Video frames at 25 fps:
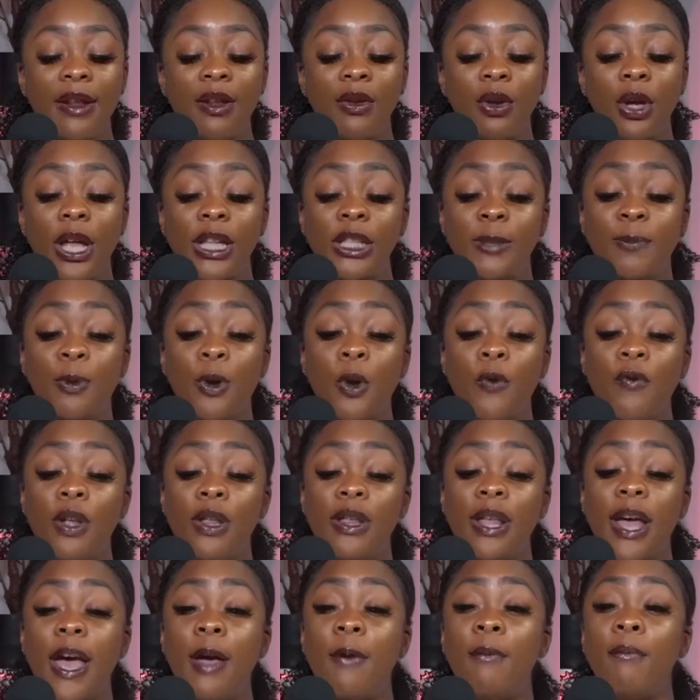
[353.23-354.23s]
it's proven
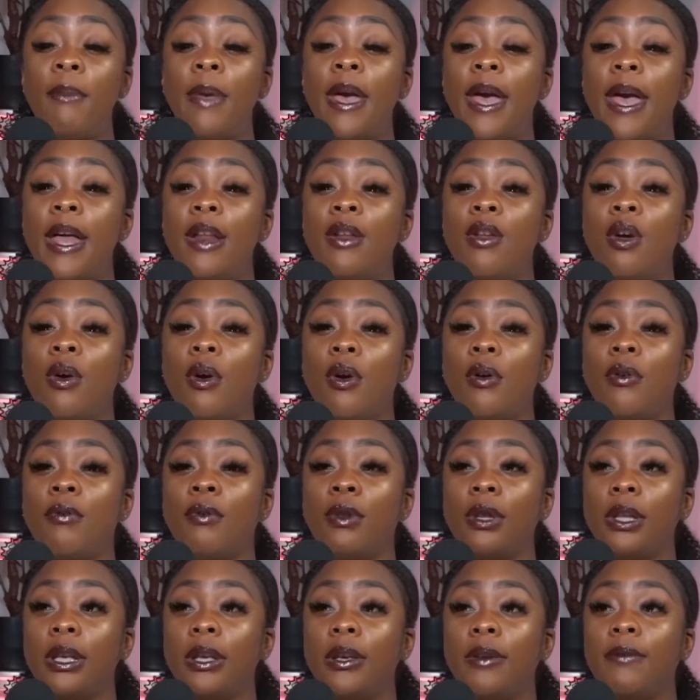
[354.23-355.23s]
that men
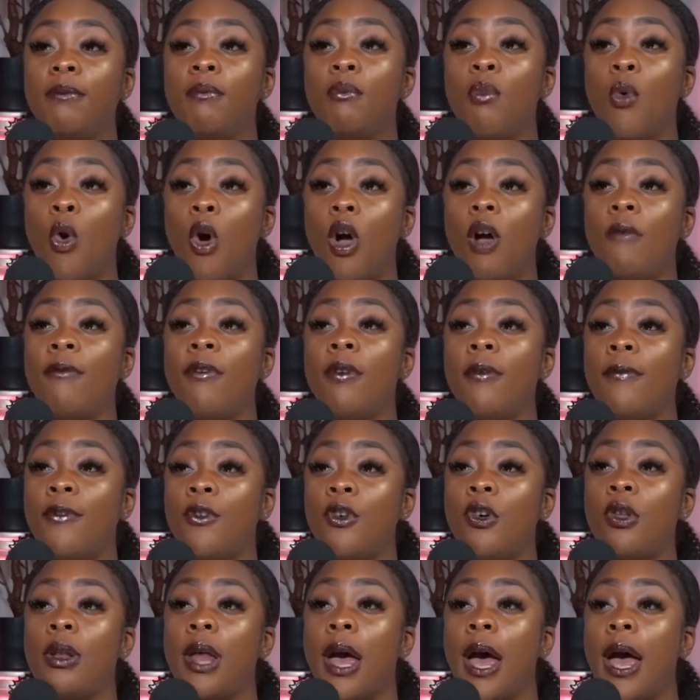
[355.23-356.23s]
live more
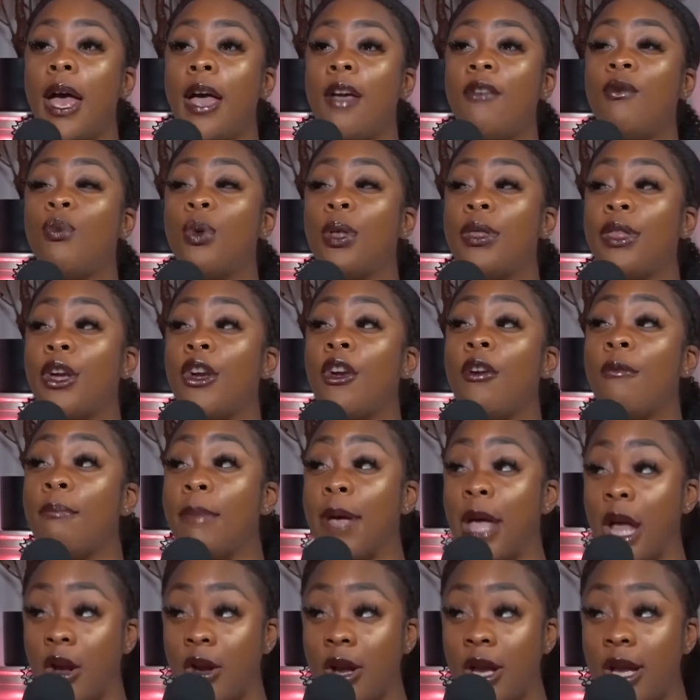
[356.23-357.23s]
fulfilled life when they're
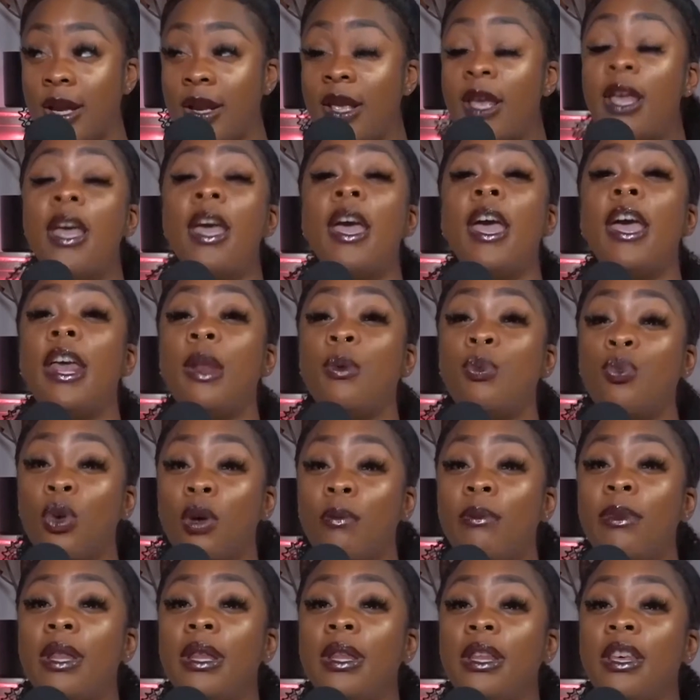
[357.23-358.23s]
married and
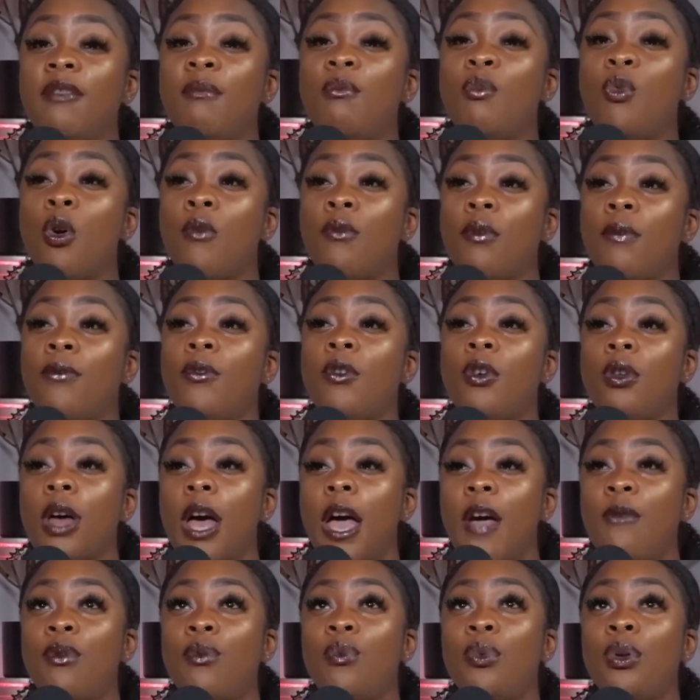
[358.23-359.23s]
women live more fulfilled
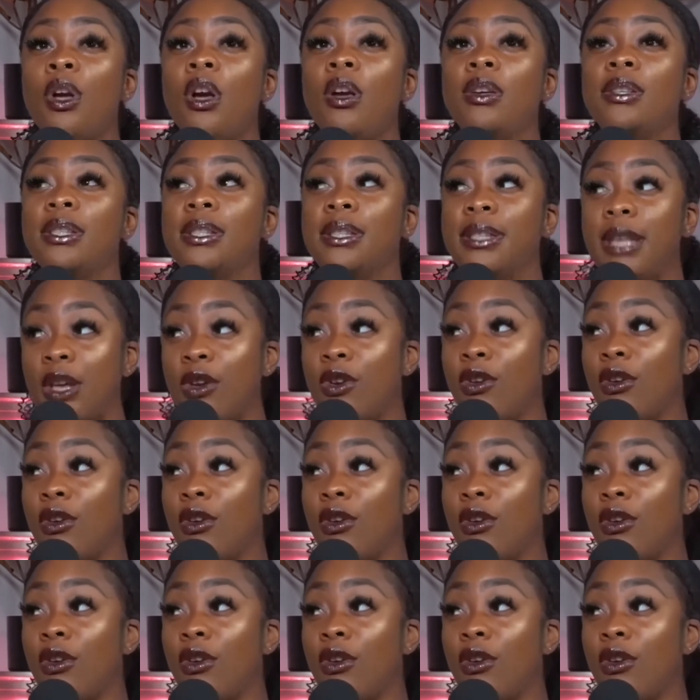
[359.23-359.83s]
life when we are single.